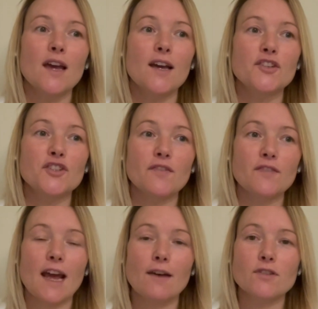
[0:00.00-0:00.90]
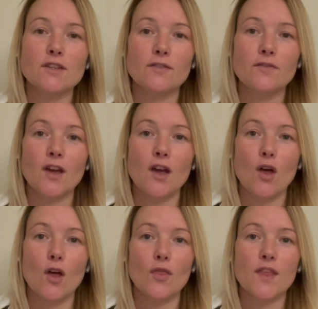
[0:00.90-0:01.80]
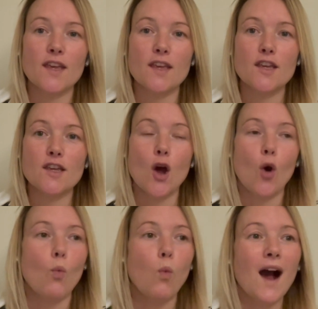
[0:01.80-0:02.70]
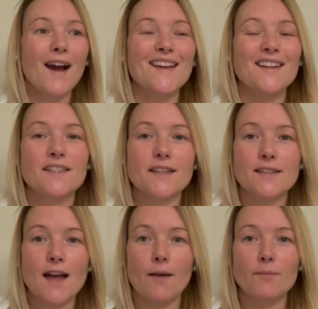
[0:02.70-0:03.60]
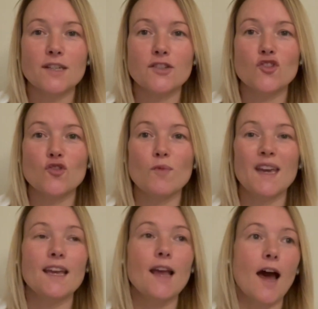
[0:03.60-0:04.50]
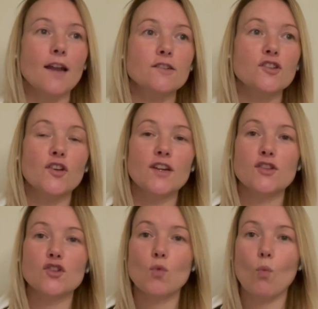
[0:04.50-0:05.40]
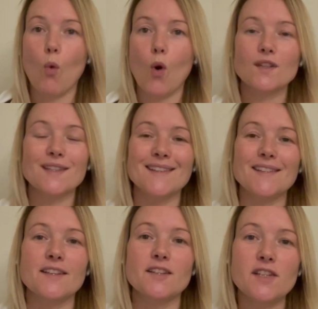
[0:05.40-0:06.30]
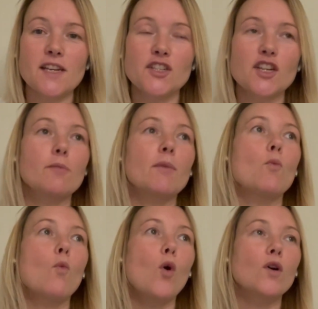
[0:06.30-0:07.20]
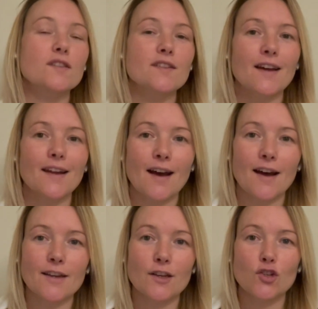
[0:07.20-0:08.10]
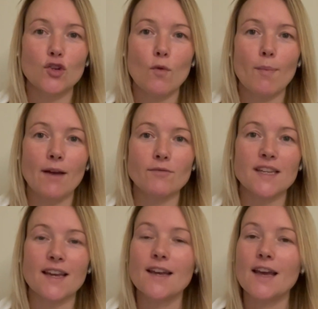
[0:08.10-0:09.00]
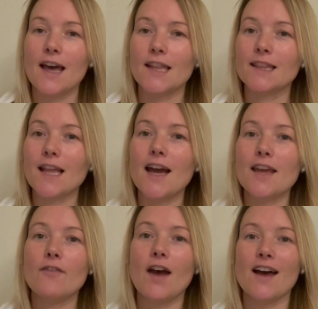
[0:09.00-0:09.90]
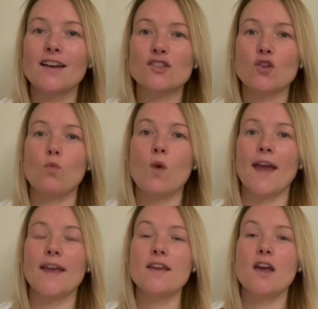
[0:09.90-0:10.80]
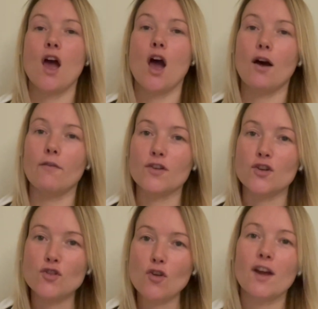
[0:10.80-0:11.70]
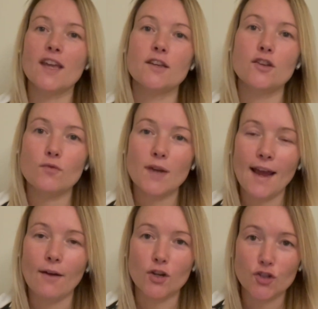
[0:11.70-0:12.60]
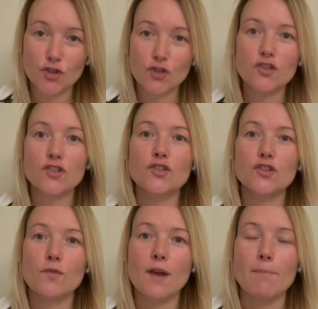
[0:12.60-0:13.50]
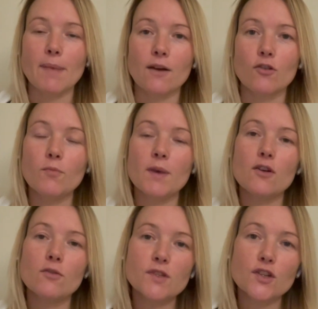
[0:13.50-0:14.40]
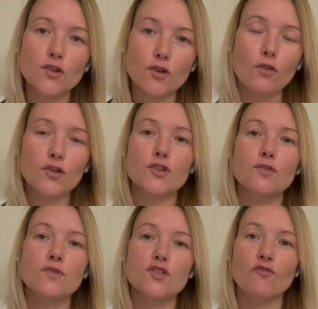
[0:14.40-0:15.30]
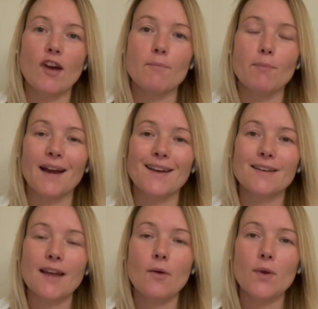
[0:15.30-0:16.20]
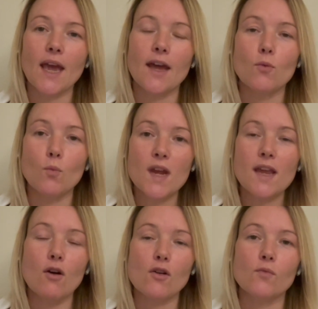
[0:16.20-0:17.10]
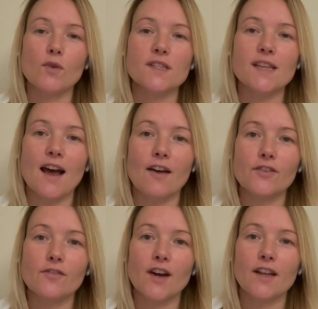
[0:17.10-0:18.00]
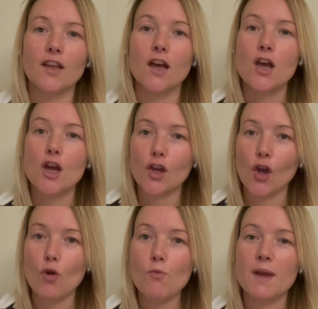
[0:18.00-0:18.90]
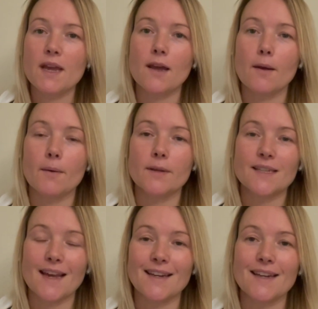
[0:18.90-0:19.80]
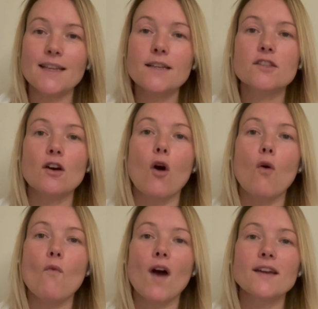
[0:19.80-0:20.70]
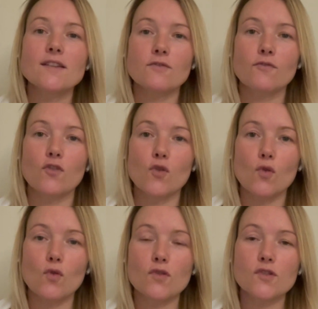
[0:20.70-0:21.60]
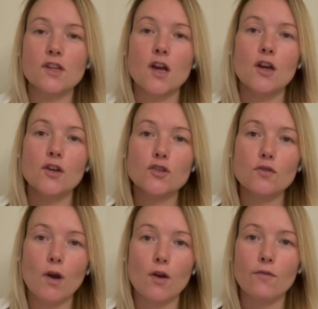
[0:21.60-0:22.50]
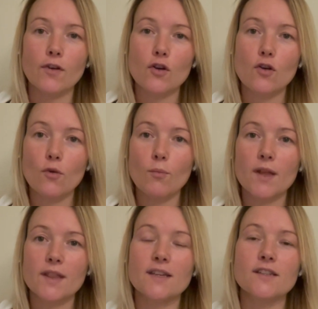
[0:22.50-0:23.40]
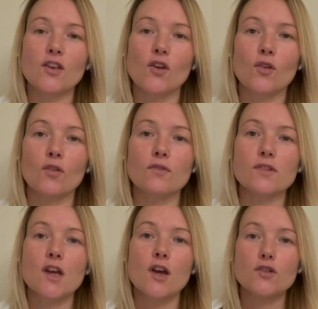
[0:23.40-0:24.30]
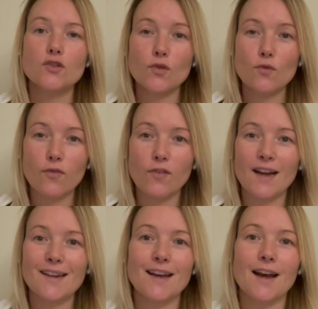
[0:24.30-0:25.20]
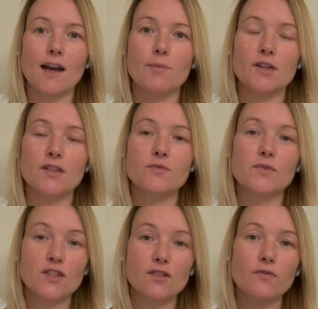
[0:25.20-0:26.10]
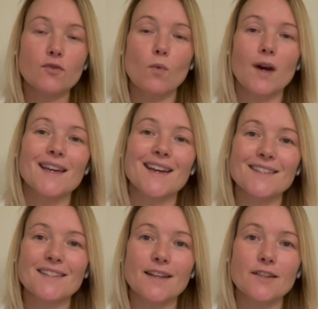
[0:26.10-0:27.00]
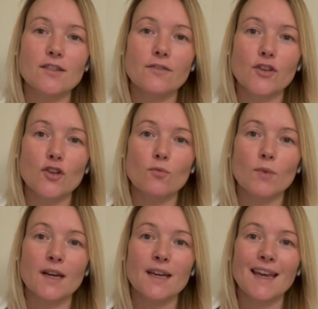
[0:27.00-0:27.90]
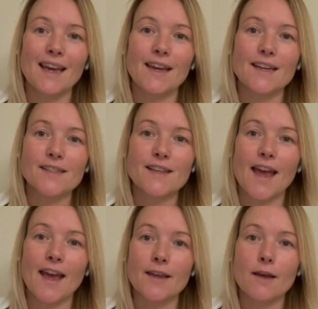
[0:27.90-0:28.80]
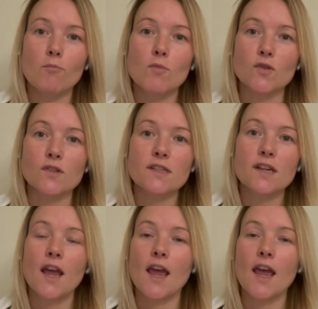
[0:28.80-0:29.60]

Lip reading: shift out of the why is this happening to me and turn into what is this teaching me? What can I do about it? Life has a way of knocking you down, and just as you get back up, it comes and knocks you straight back down again. And we are the ones that have to find the coping techniques that are right for us to overcome these hurdles, to find our happiness, which is often why a sense of humour is a must.